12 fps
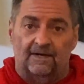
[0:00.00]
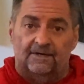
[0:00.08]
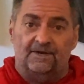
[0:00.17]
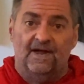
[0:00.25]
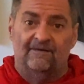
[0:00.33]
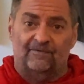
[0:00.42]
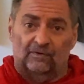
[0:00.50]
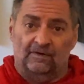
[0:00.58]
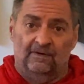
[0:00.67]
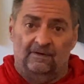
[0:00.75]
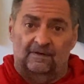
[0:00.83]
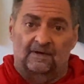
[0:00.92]

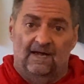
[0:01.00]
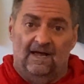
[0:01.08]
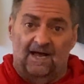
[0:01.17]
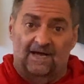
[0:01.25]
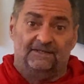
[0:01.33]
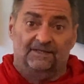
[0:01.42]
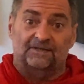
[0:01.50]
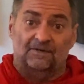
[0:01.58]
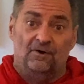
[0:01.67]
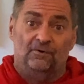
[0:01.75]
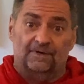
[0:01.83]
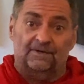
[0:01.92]
Never has a
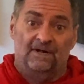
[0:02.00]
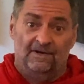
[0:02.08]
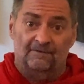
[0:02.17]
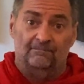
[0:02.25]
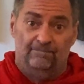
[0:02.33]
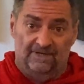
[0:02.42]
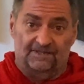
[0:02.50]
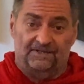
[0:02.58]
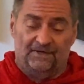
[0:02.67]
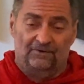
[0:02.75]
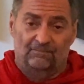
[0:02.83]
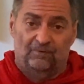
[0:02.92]
slogan been
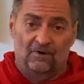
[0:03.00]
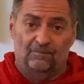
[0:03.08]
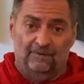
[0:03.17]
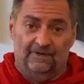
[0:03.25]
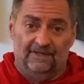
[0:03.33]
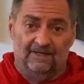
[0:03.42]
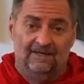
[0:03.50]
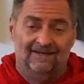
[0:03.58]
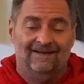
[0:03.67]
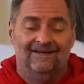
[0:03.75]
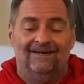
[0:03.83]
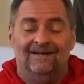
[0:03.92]
so appropriate.
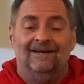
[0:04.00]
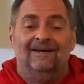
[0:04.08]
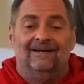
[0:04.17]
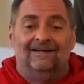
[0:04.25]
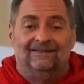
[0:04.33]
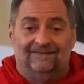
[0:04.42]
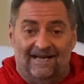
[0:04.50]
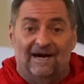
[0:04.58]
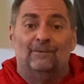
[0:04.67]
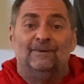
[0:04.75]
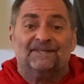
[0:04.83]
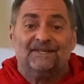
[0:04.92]

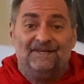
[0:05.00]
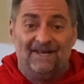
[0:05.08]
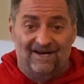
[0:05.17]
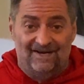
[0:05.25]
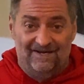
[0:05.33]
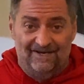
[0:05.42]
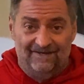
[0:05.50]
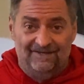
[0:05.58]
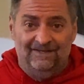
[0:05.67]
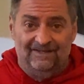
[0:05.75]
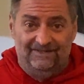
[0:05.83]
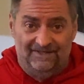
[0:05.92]
That was
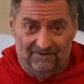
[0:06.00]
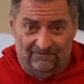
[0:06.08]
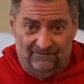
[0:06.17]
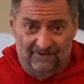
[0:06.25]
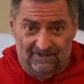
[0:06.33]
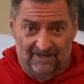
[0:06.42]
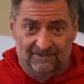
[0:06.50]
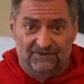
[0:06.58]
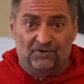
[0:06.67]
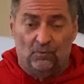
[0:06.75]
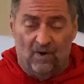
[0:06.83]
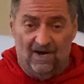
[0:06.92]
9 different
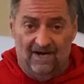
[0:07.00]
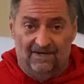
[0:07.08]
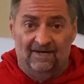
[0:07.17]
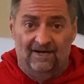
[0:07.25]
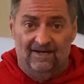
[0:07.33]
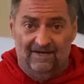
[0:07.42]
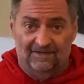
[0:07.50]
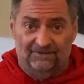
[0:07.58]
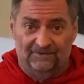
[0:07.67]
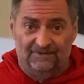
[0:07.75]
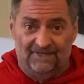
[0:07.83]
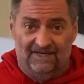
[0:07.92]
squat
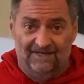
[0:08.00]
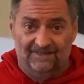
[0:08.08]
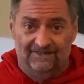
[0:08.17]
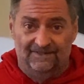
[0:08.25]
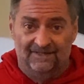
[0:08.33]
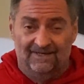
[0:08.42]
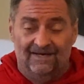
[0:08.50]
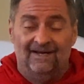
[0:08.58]
exercises